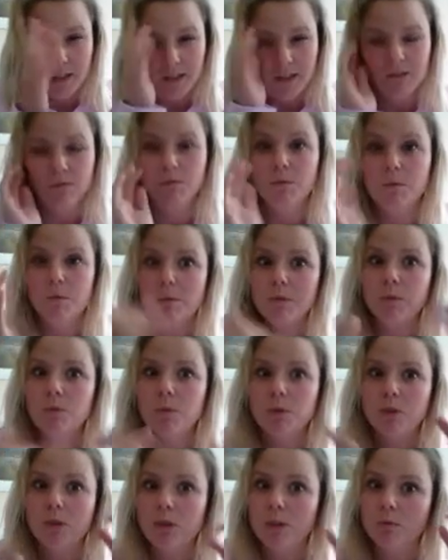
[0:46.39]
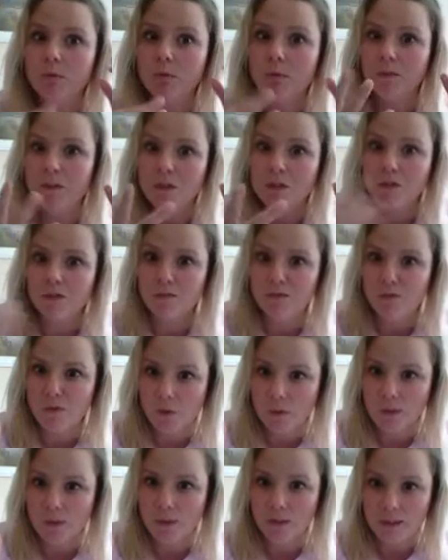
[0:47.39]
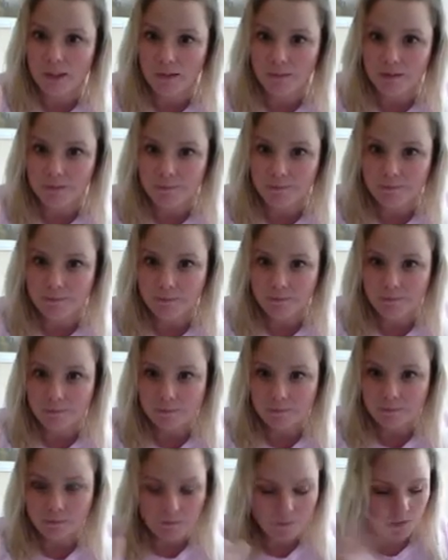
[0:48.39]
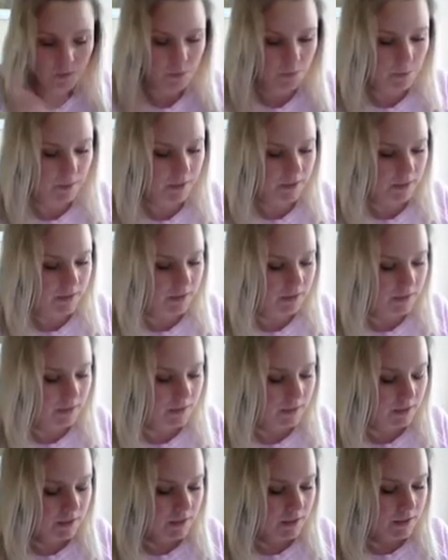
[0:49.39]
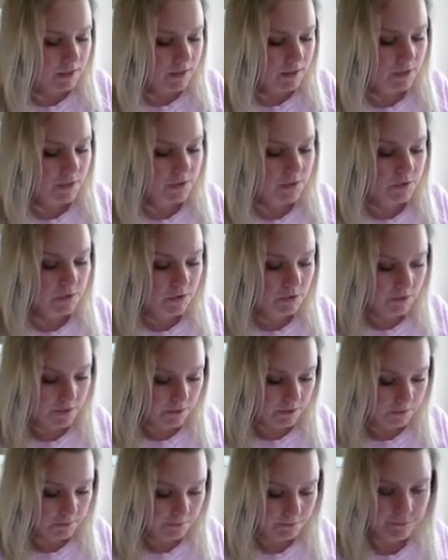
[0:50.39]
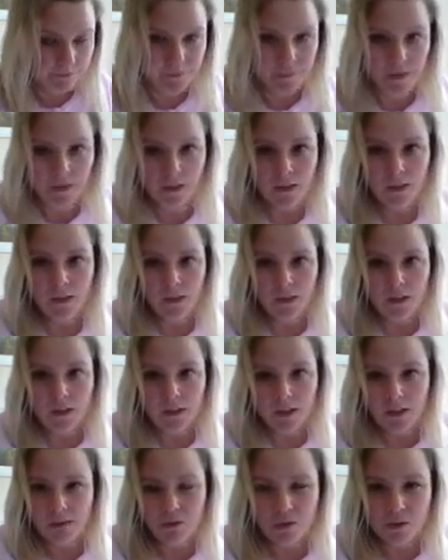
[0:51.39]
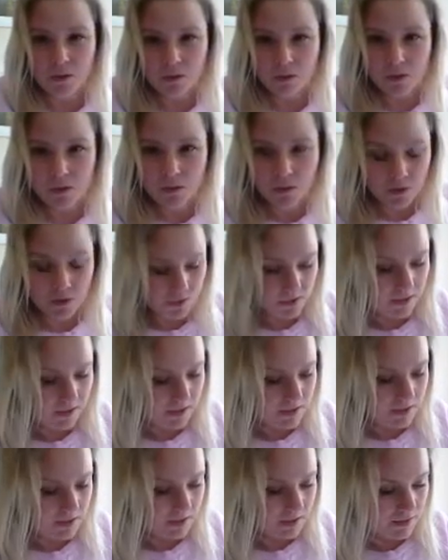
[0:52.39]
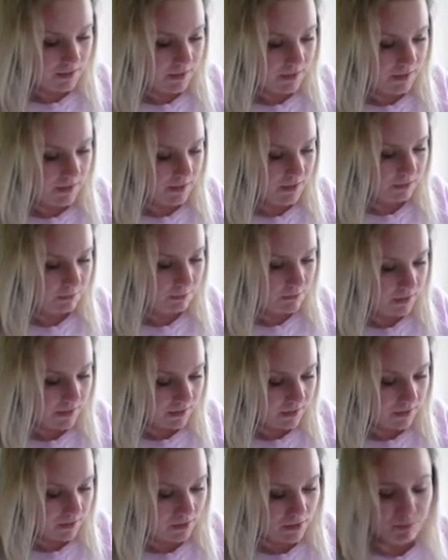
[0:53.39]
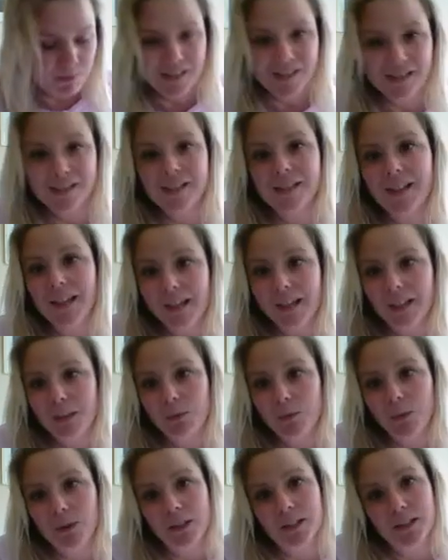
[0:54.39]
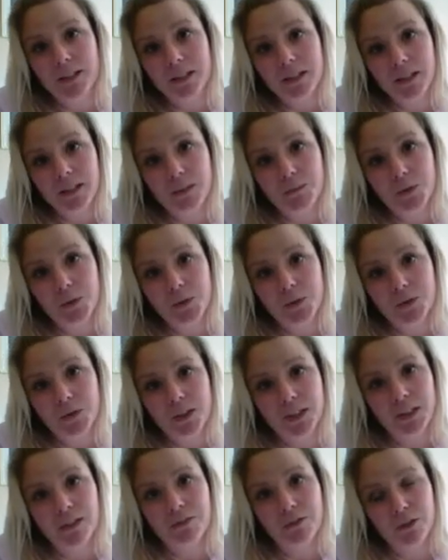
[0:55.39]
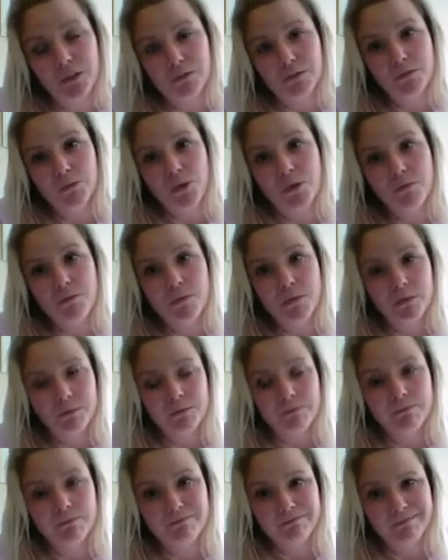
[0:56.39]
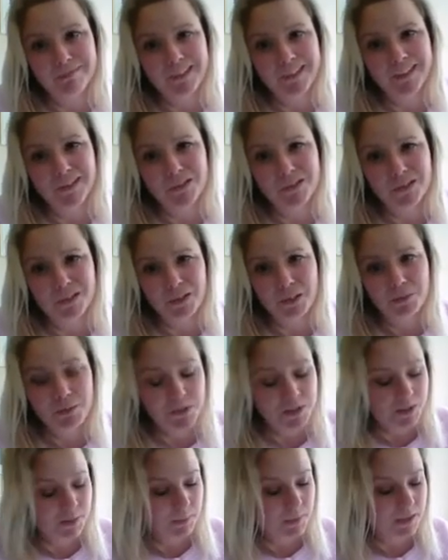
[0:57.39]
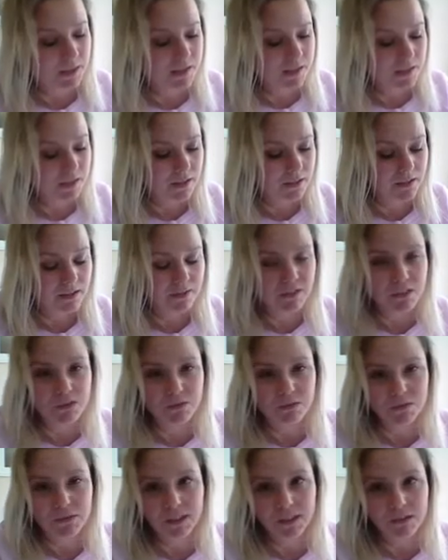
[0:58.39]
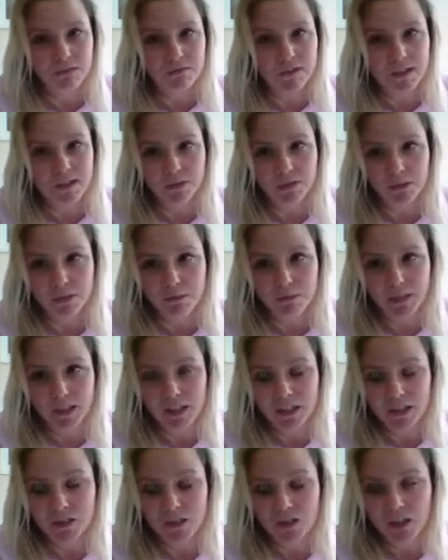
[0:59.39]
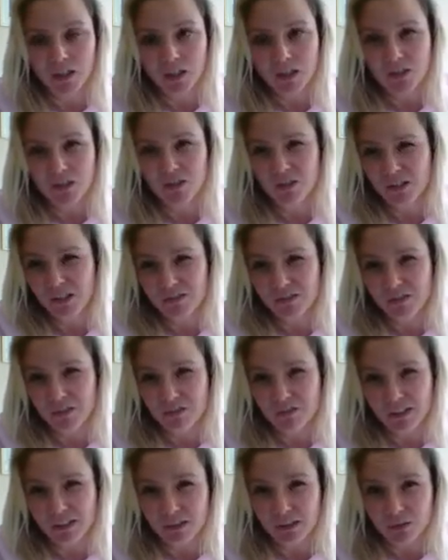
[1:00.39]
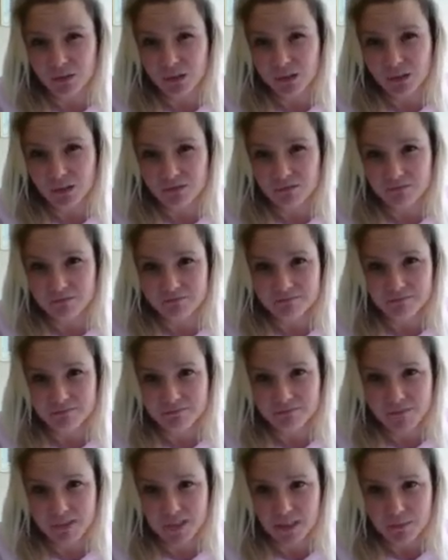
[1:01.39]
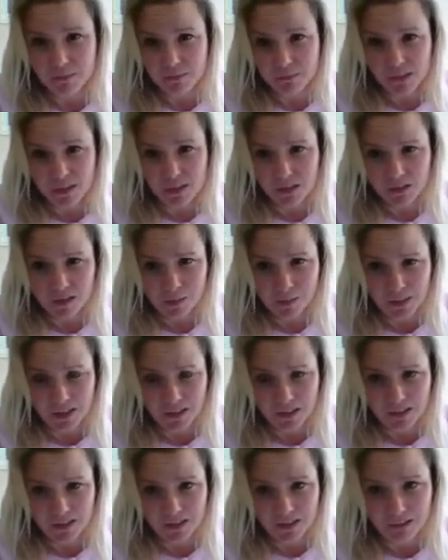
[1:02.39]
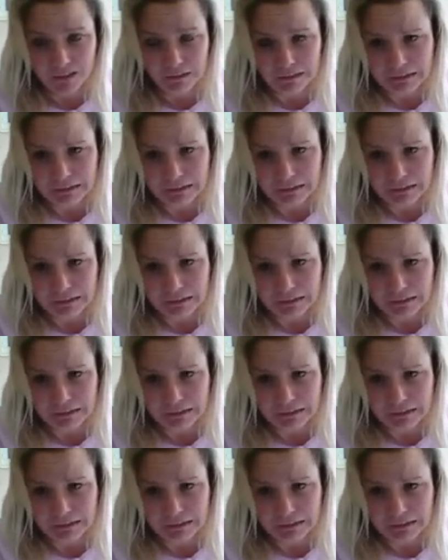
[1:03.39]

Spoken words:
And remember, we're doing the reverse of FOIL here, okay? Now, I'm just going to go straight into these examples here. I'm slightly worried that I'm not going to have enough room. There's not that much space here. If I don't, I can write it on a page. You'll have to write it on a separate page as well then.